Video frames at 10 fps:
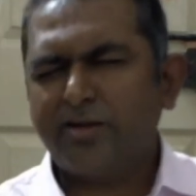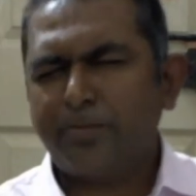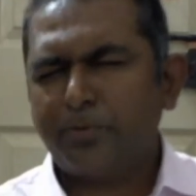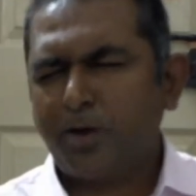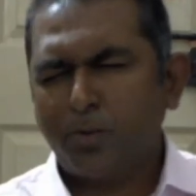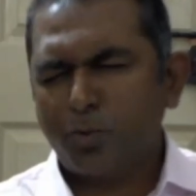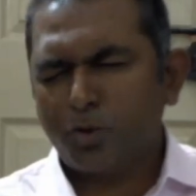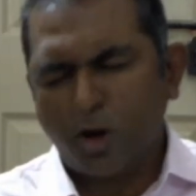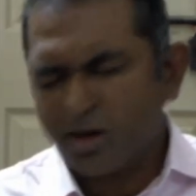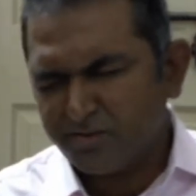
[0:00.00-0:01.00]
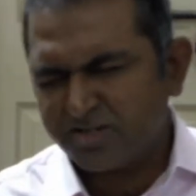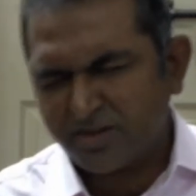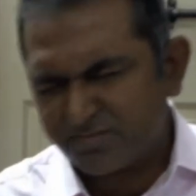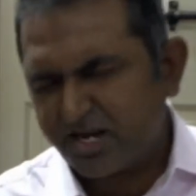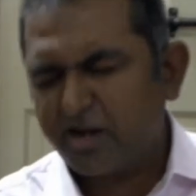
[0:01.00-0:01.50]
the problem would not even
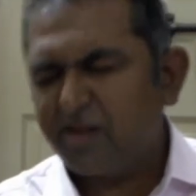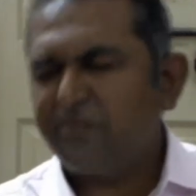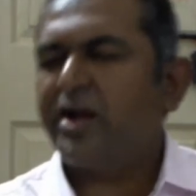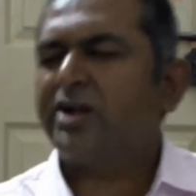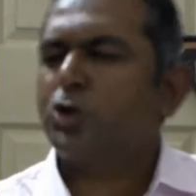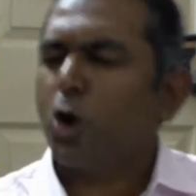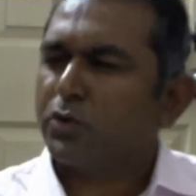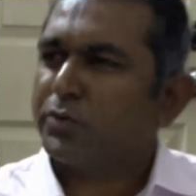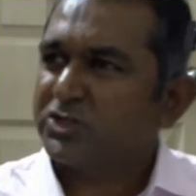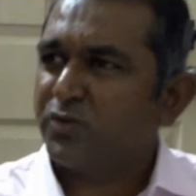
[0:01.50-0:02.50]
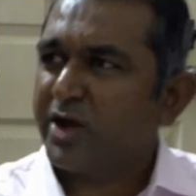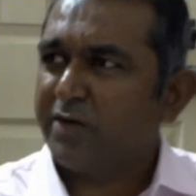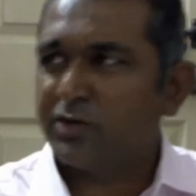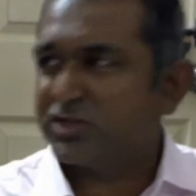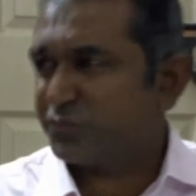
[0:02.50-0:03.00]
have started if he had talked with his
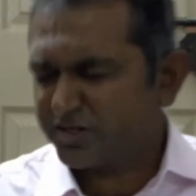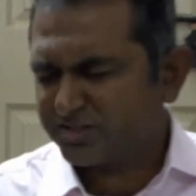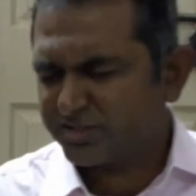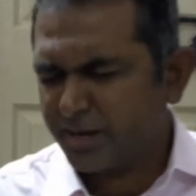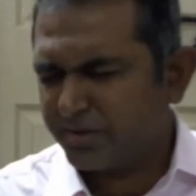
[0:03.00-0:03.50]
wife on his first night,